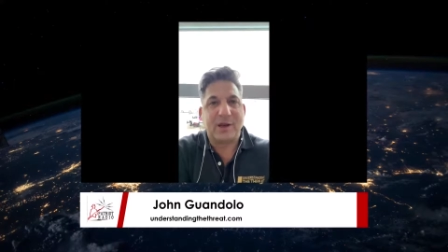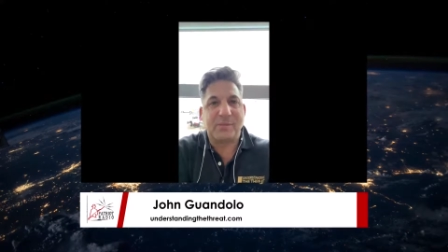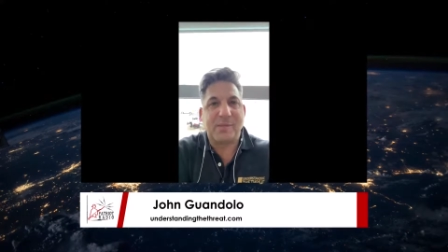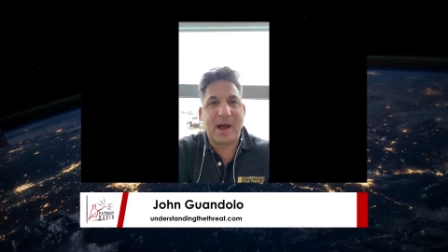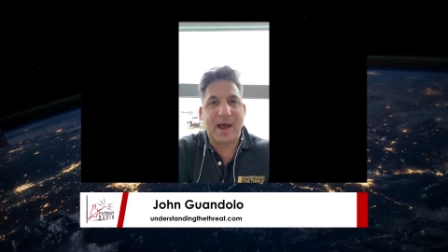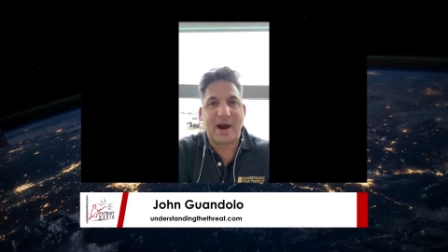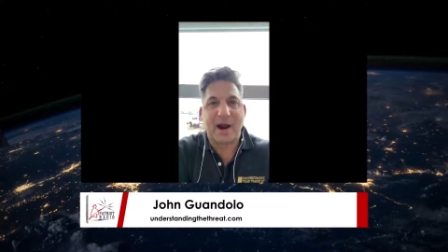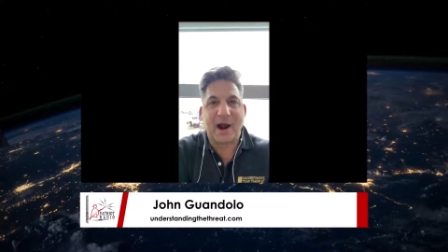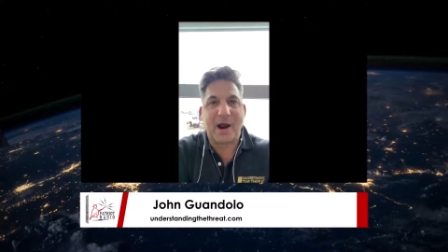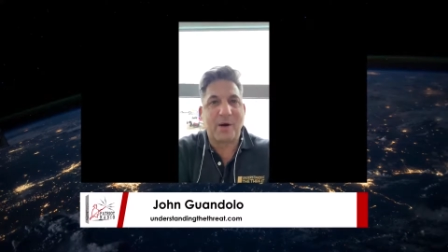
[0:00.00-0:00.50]

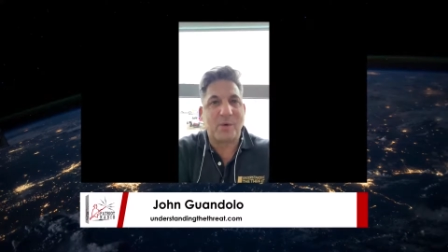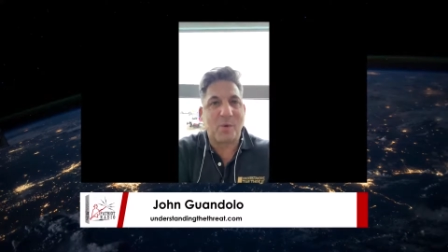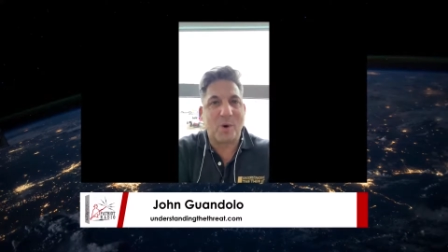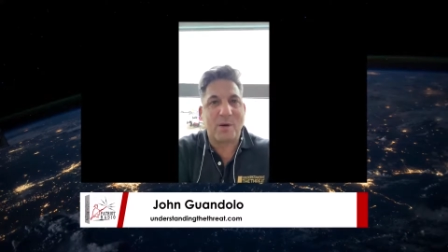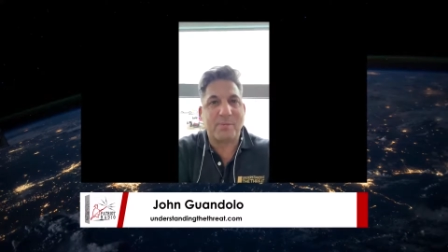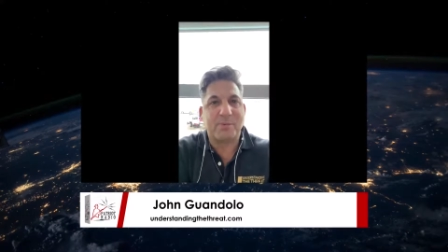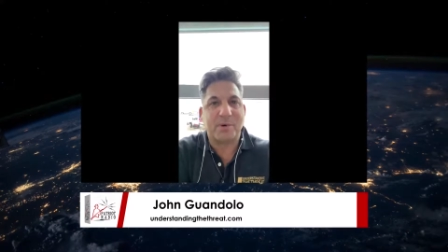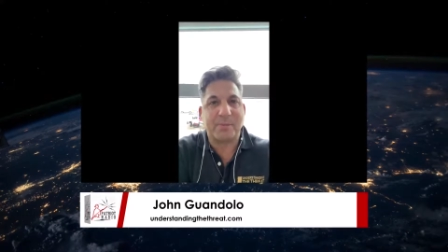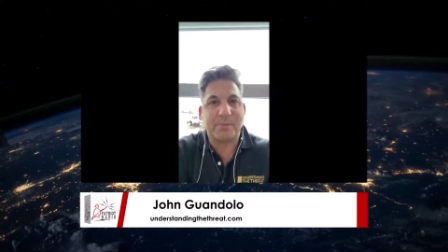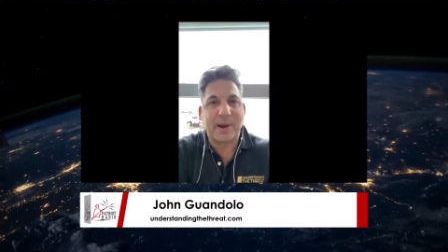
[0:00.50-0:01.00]
no matter how
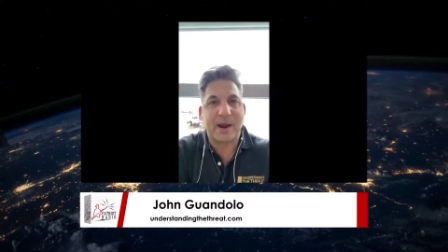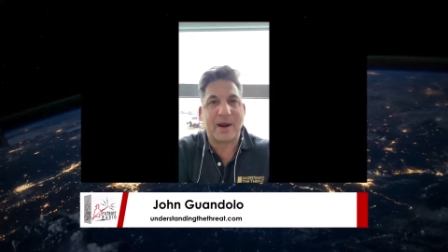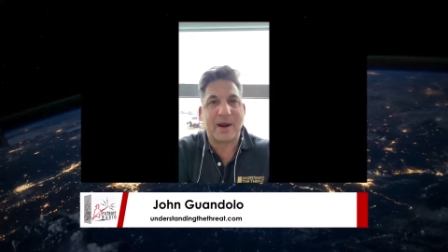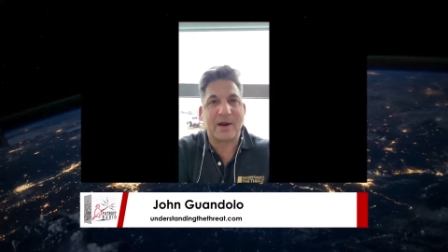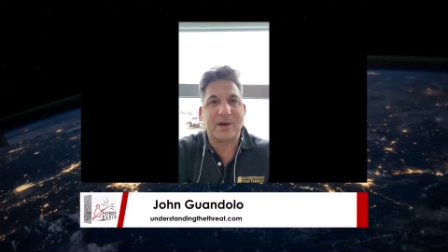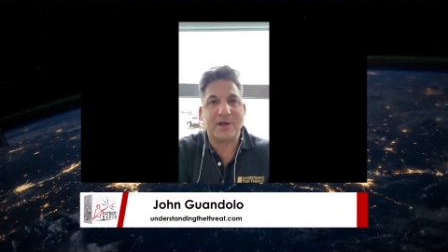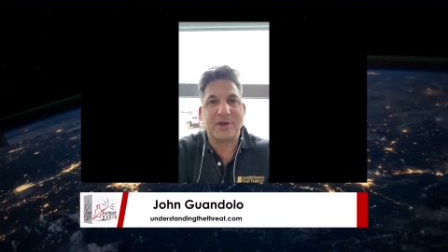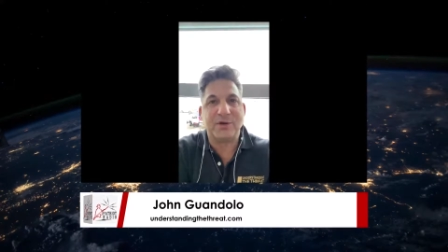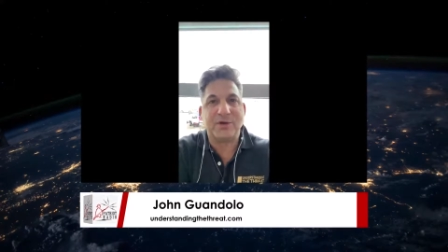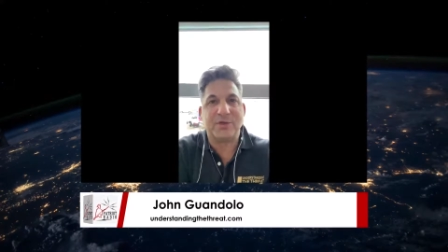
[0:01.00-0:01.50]
well
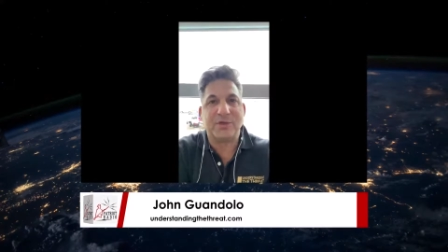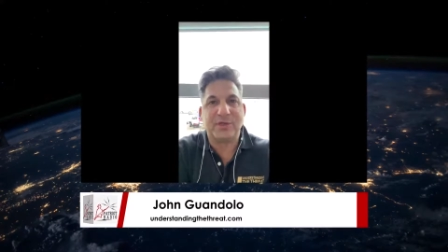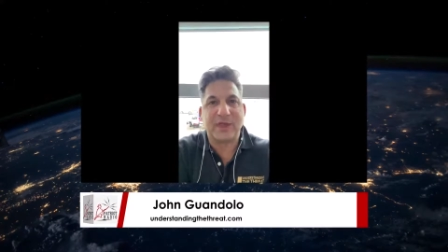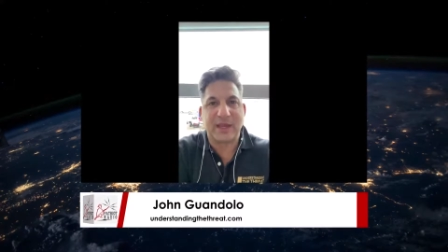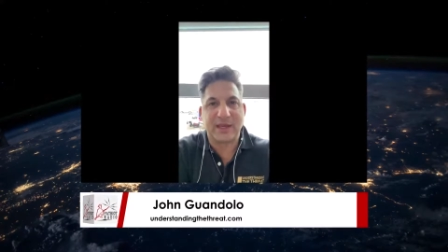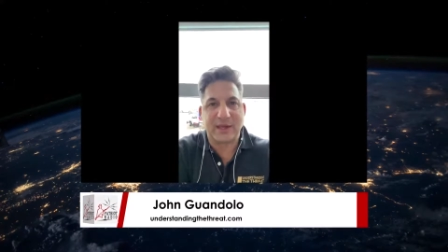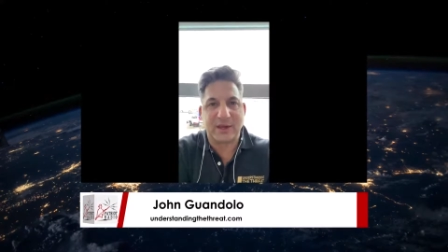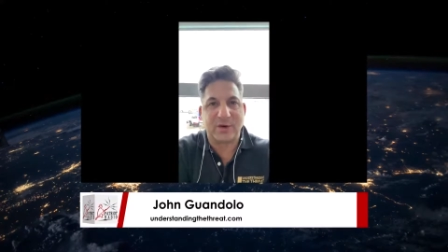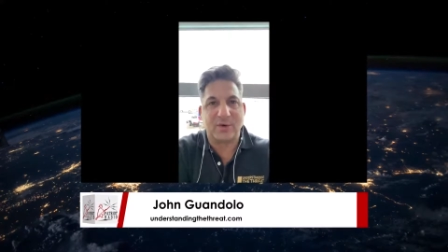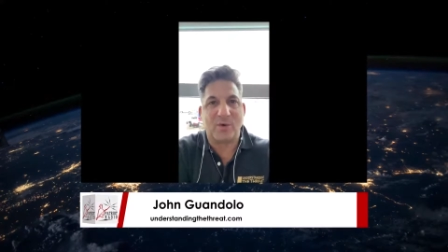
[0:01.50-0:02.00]
prepared you
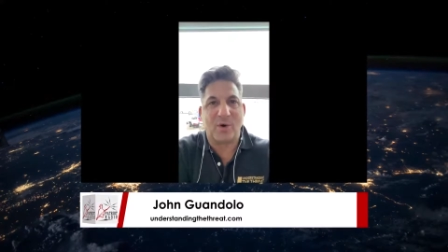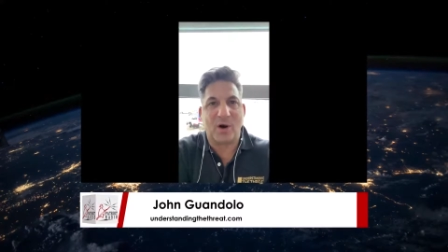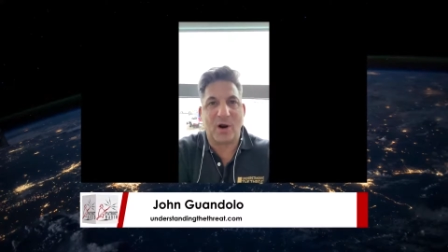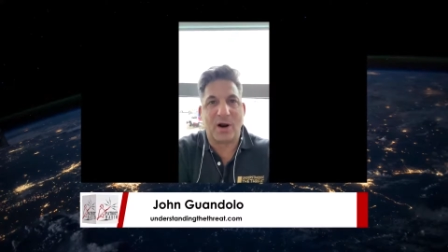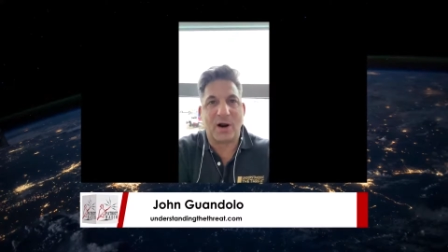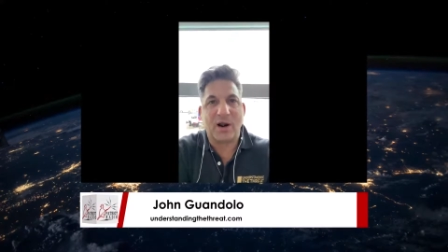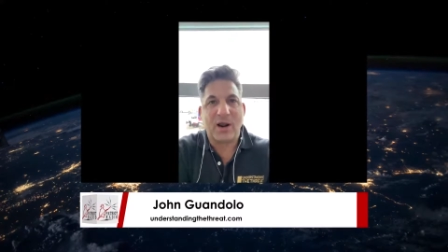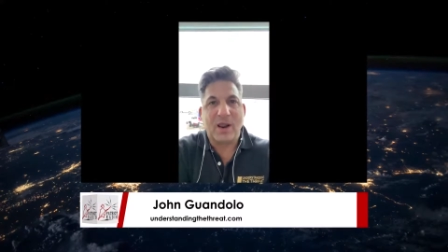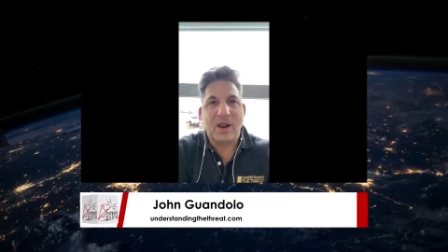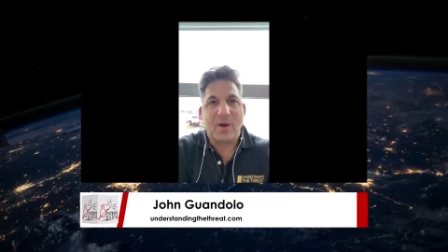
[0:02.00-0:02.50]
think you
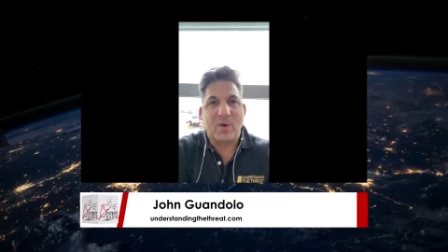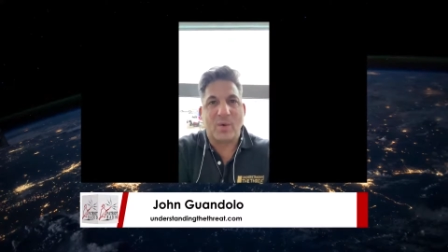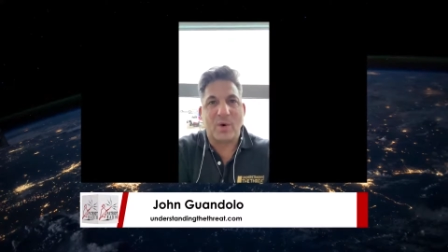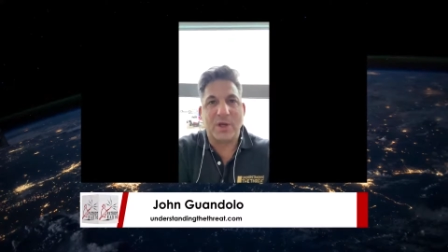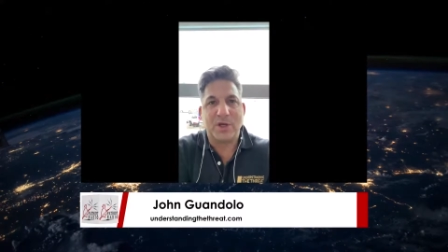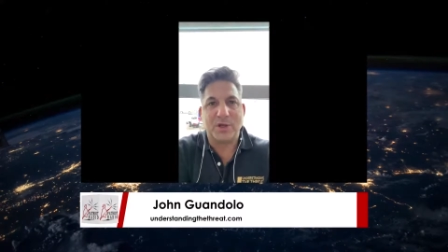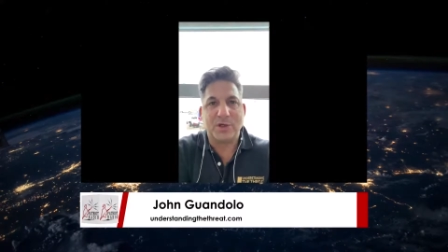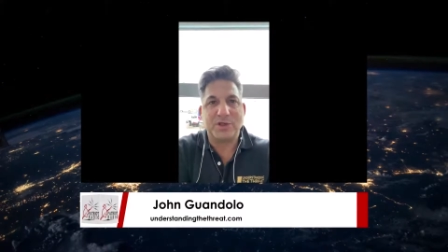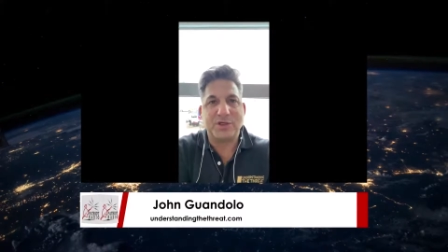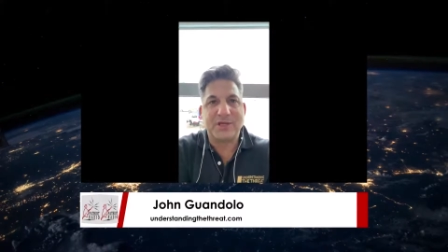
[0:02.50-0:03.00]
are.
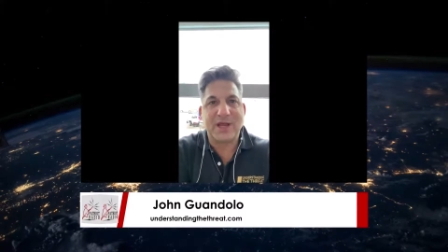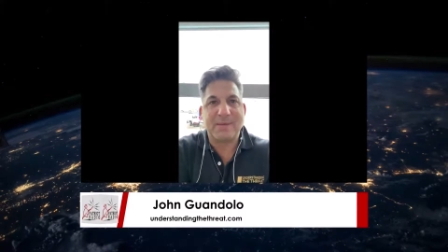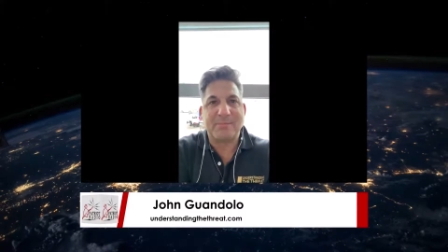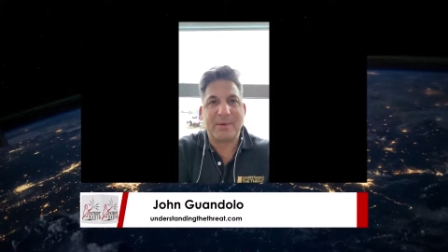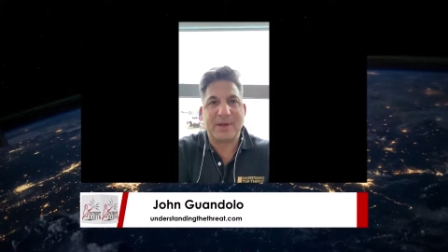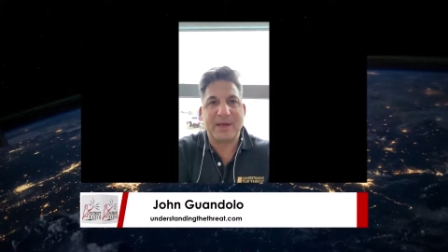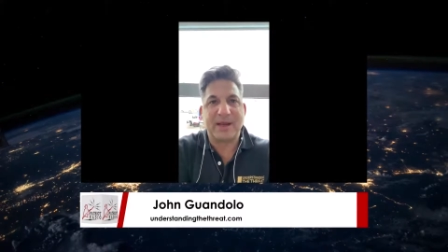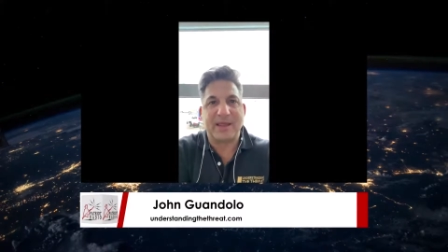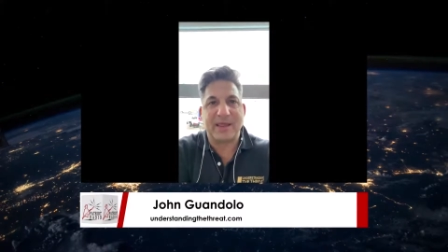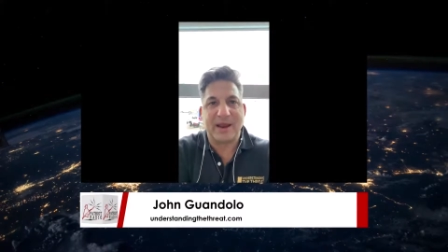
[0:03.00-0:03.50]
When you
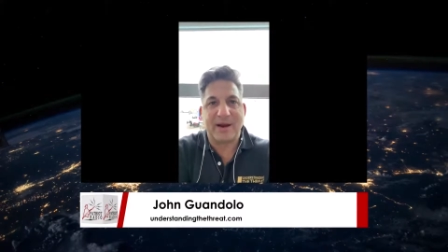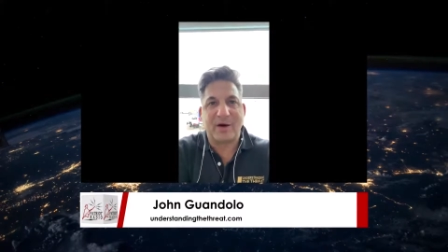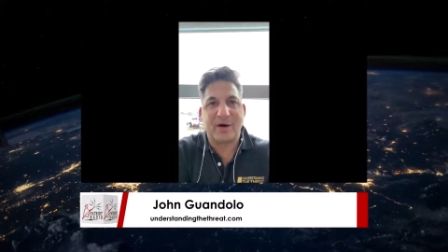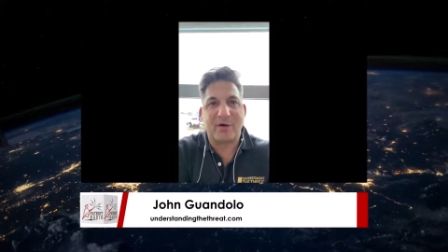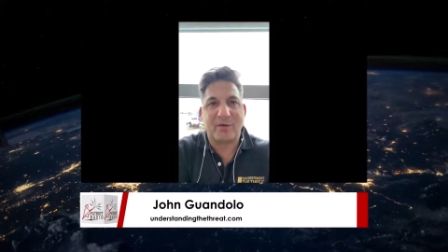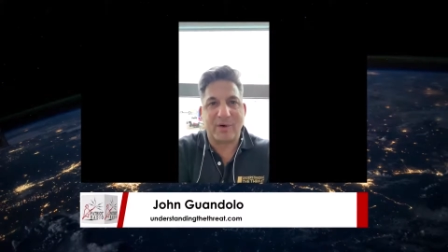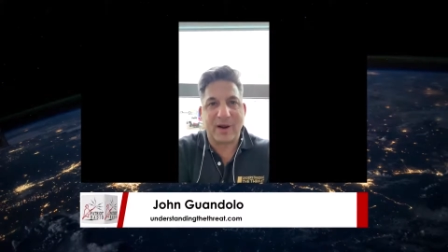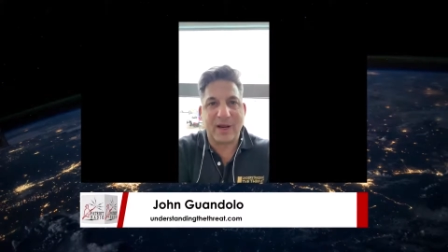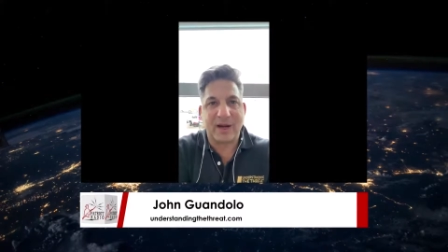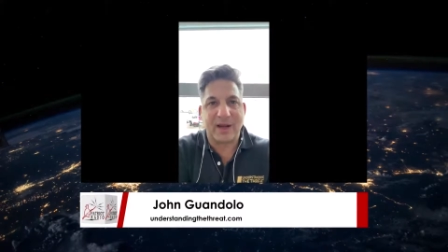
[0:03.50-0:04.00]
step into their